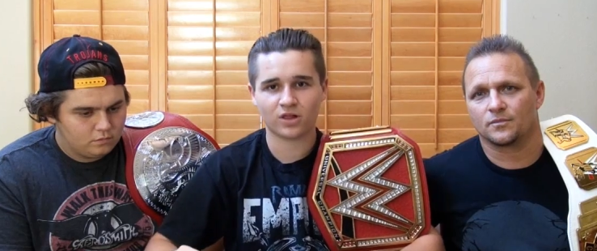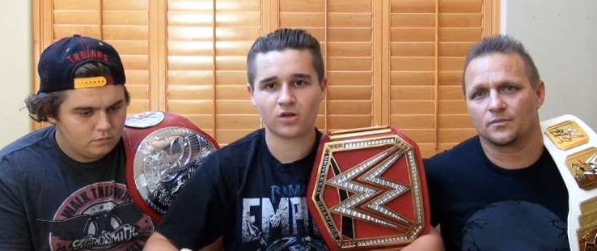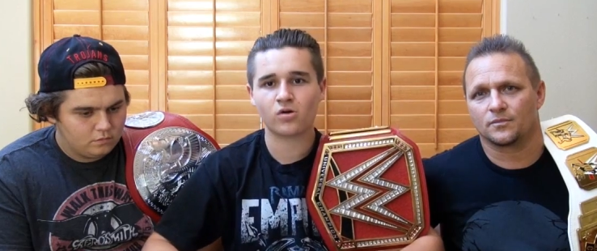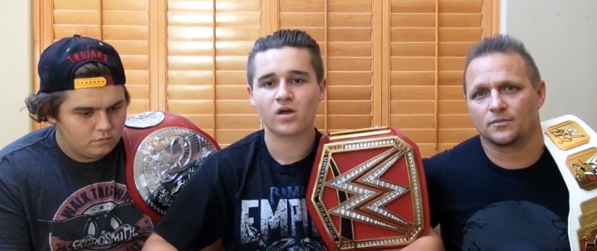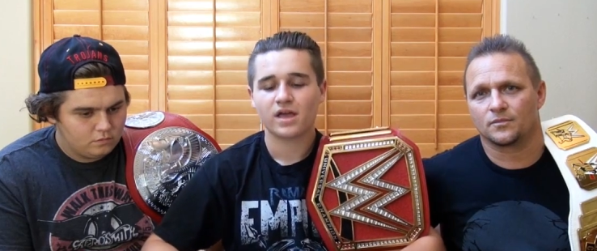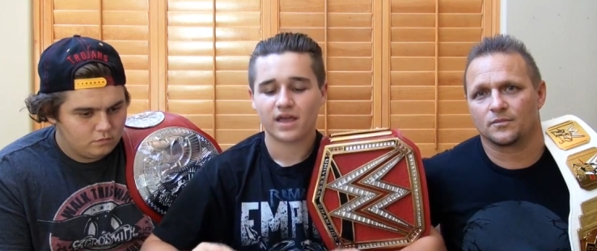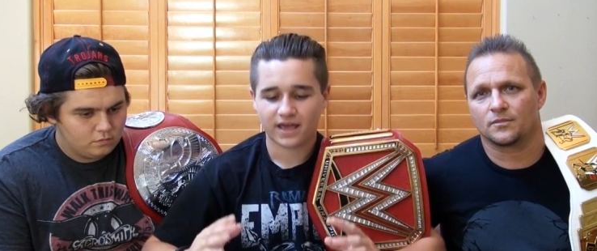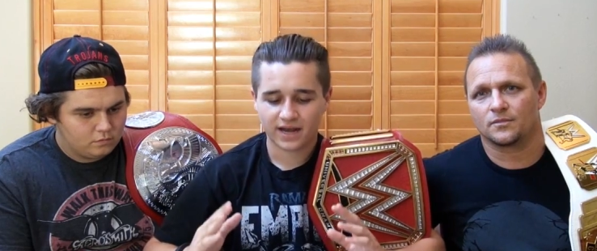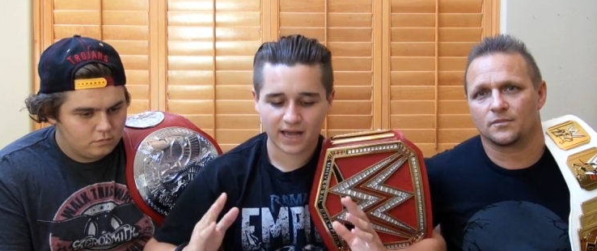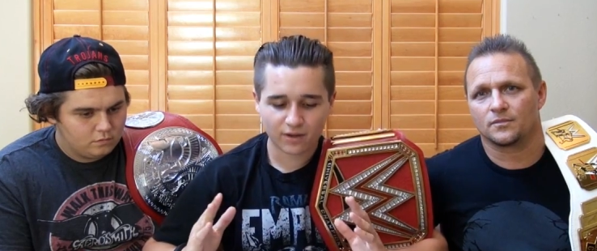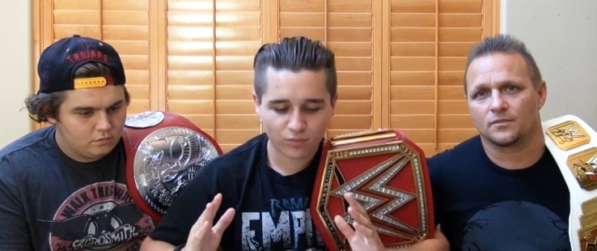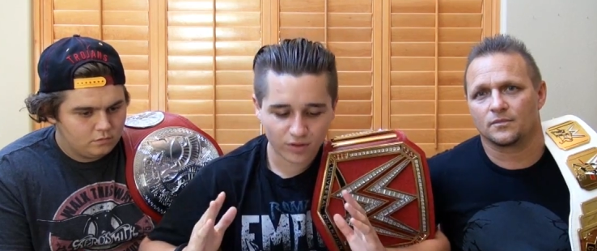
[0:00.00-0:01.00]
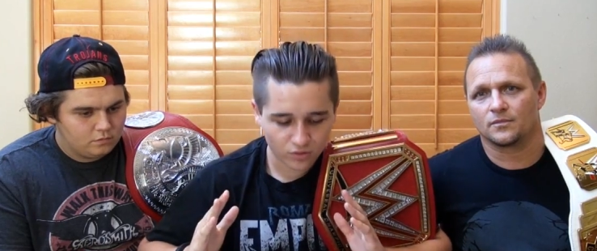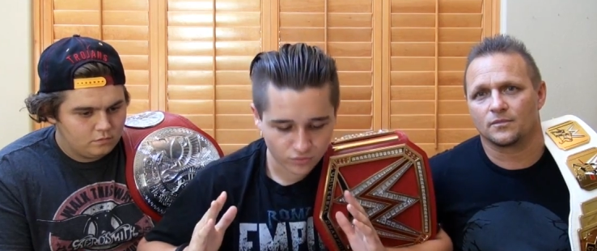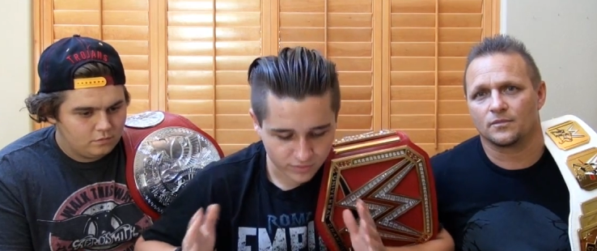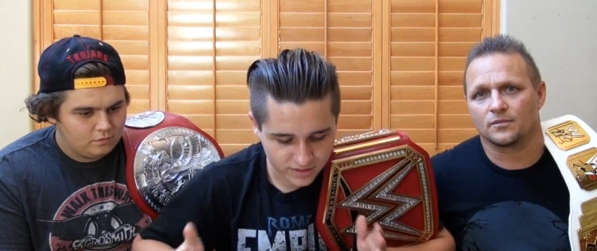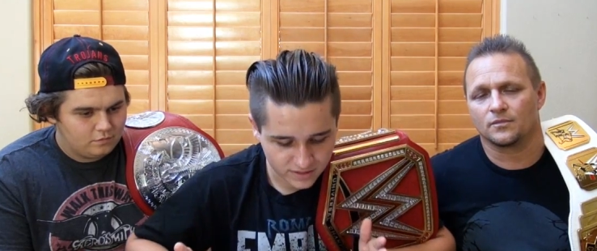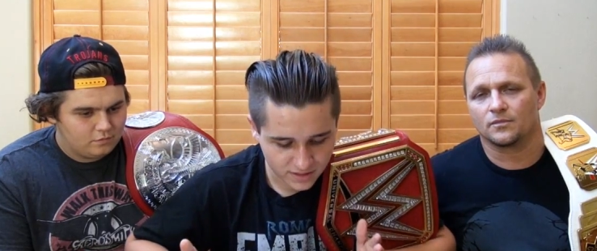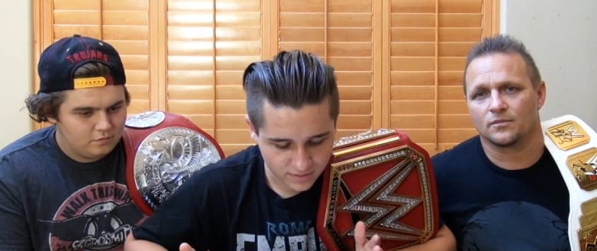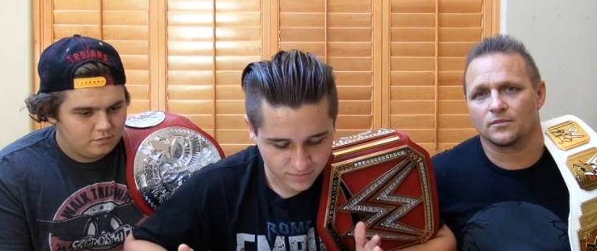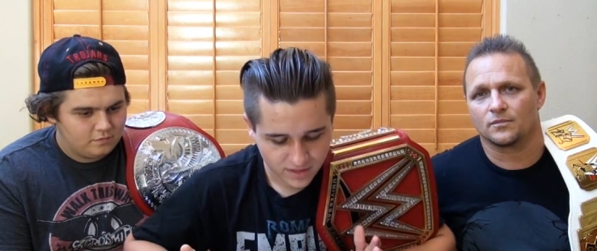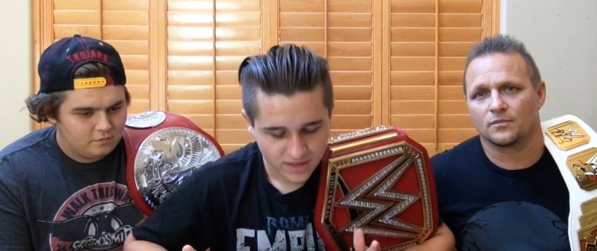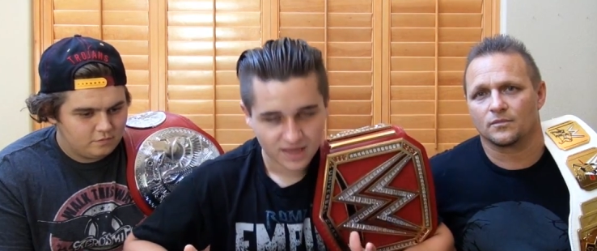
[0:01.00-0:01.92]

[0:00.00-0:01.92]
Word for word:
Speaker 1: below, and I will read them.